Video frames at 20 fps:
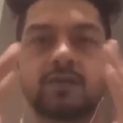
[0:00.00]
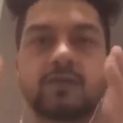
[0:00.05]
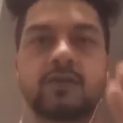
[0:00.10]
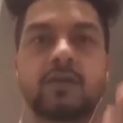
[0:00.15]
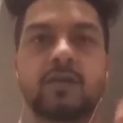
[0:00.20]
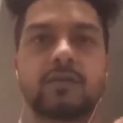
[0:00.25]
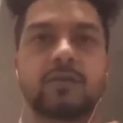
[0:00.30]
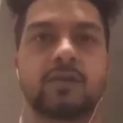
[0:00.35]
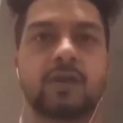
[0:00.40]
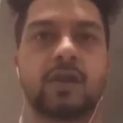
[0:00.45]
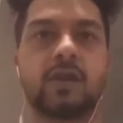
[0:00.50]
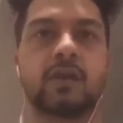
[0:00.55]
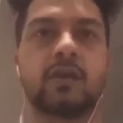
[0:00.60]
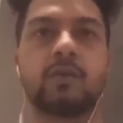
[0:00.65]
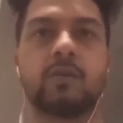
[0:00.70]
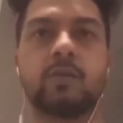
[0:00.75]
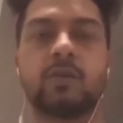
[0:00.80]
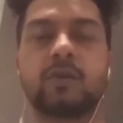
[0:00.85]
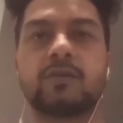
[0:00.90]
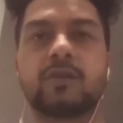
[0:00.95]
just studying
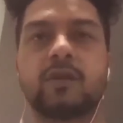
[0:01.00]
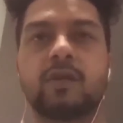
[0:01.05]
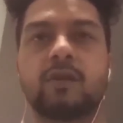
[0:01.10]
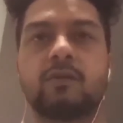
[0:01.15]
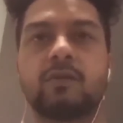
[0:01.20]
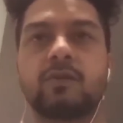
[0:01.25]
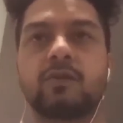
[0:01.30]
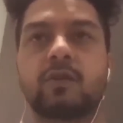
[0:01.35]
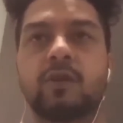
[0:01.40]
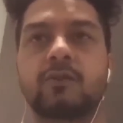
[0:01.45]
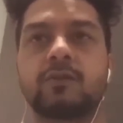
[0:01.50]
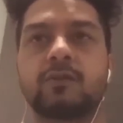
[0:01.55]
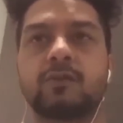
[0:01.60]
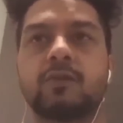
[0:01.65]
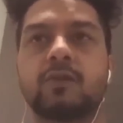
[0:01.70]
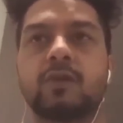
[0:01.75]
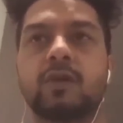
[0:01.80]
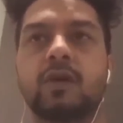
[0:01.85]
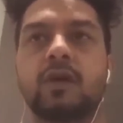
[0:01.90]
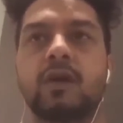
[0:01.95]
computer science, it was
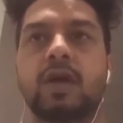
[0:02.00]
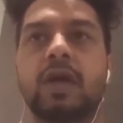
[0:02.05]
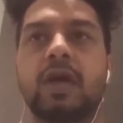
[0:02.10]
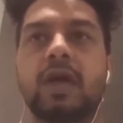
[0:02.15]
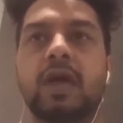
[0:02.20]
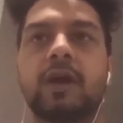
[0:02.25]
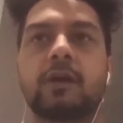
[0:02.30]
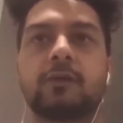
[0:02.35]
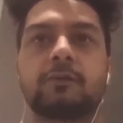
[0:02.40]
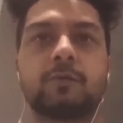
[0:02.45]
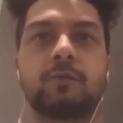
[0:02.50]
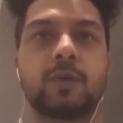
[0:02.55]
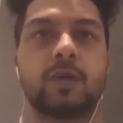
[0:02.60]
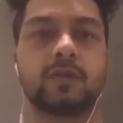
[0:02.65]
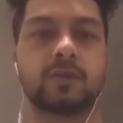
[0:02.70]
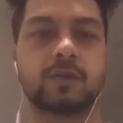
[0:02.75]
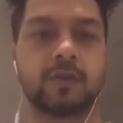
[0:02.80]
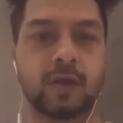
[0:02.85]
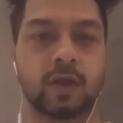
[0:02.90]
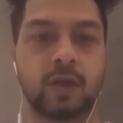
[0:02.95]
also
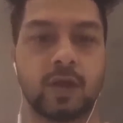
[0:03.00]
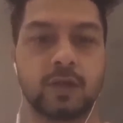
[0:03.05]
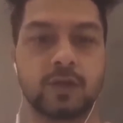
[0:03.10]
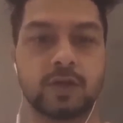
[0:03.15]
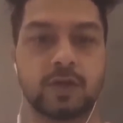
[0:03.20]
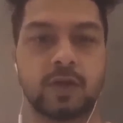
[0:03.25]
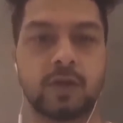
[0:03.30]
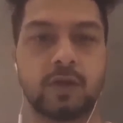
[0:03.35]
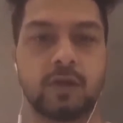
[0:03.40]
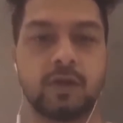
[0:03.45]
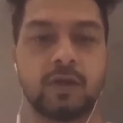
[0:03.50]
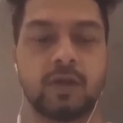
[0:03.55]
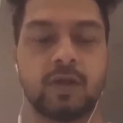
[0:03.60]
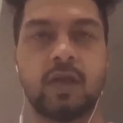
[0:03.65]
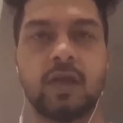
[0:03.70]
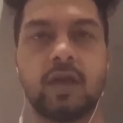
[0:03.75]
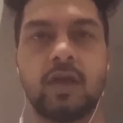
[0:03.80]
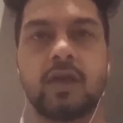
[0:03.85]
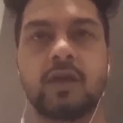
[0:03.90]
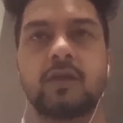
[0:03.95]
experiencing the culture here.
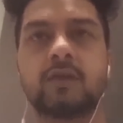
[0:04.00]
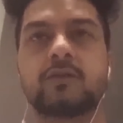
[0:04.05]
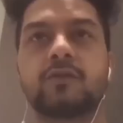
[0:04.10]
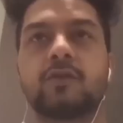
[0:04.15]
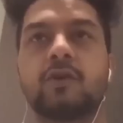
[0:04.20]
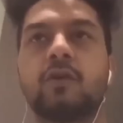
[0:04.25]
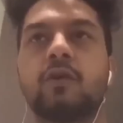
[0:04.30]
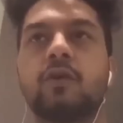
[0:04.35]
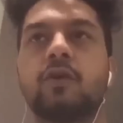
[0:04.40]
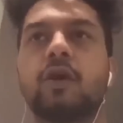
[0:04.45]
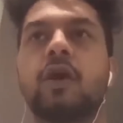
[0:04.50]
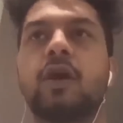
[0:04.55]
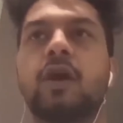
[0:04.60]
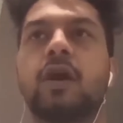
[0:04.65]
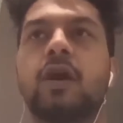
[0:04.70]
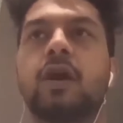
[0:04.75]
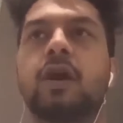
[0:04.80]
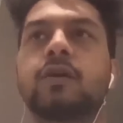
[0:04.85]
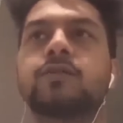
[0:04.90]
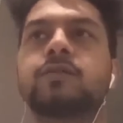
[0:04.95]
So
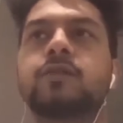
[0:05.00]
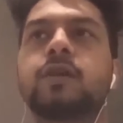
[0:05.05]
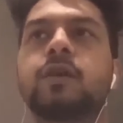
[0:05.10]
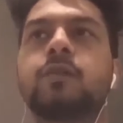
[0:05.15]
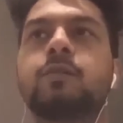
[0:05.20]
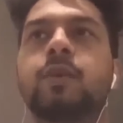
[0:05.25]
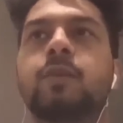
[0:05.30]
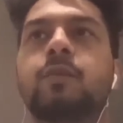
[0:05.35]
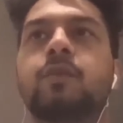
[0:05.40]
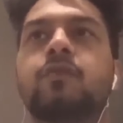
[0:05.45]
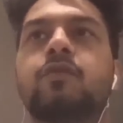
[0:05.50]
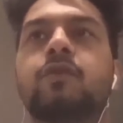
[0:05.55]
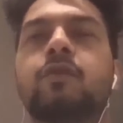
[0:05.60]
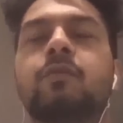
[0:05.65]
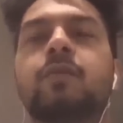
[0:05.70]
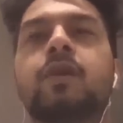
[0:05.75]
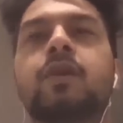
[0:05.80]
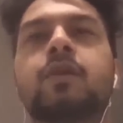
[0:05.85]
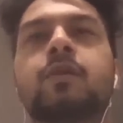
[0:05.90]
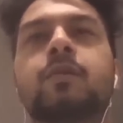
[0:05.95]
seeing people from
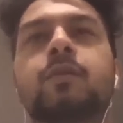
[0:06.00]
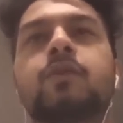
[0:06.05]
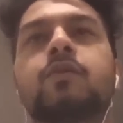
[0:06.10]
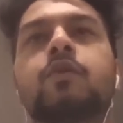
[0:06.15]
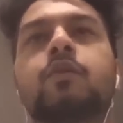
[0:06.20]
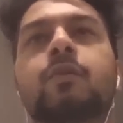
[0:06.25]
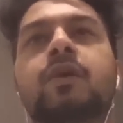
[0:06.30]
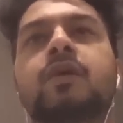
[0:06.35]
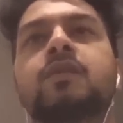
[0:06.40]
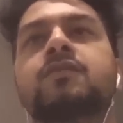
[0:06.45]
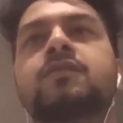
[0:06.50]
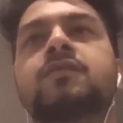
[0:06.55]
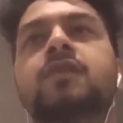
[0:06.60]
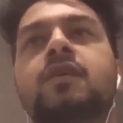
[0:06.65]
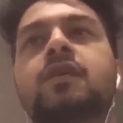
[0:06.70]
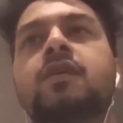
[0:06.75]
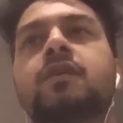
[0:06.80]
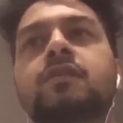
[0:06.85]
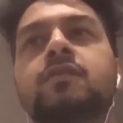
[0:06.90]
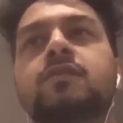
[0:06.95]
multiple domains
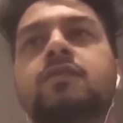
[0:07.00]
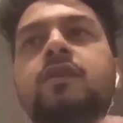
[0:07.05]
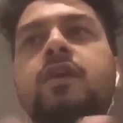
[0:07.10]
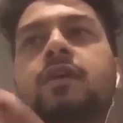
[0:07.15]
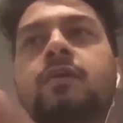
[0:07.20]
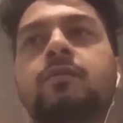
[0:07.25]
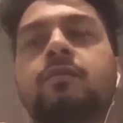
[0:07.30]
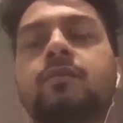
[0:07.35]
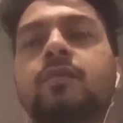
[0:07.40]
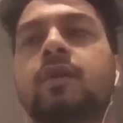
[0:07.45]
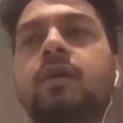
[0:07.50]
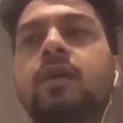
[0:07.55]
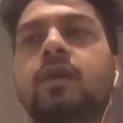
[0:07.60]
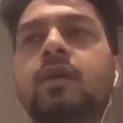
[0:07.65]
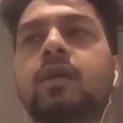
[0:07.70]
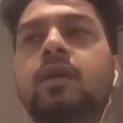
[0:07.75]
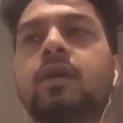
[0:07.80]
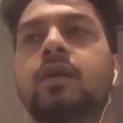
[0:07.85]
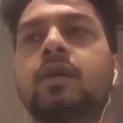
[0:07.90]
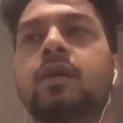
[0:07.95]
studying in the same
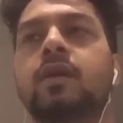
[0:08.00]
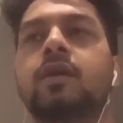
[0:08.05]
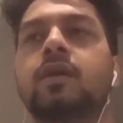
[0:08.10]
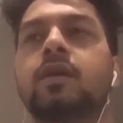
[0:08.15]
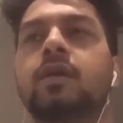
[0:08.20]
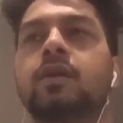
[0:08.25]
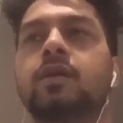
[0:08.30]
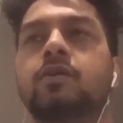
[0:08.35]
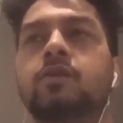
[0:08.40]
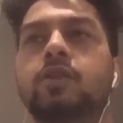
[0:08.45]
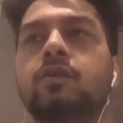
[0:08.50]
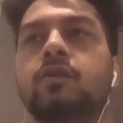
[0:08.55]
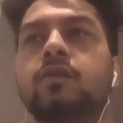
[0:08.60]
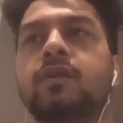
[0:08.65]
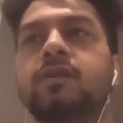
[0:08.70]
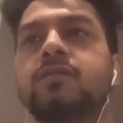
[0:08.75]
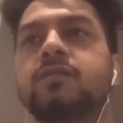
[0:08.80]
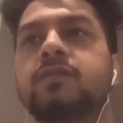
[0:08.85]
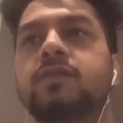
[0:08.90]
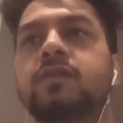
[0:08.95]

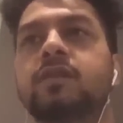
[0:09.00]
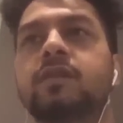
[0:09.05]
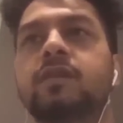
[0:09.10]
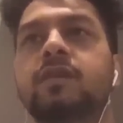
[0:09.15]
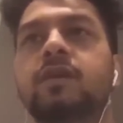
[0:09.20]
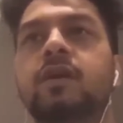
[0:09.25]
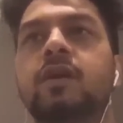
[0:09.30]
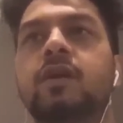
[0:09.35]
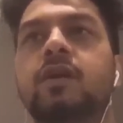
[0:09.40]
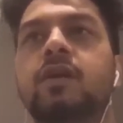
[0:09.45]
university,